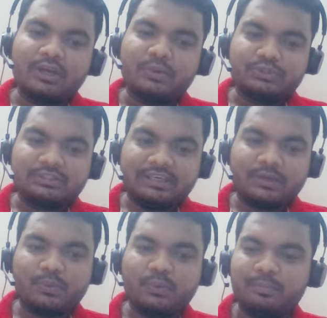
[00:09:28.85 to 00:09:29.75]
to share
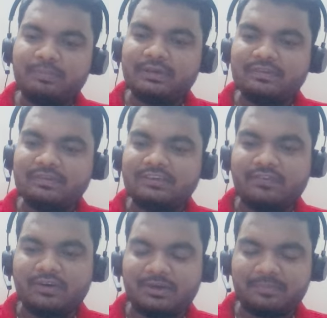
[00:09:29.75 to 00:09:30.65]
code between
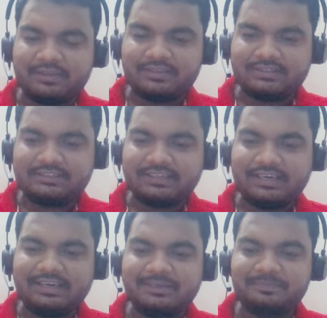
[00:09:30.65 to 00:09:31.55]
default methods, right?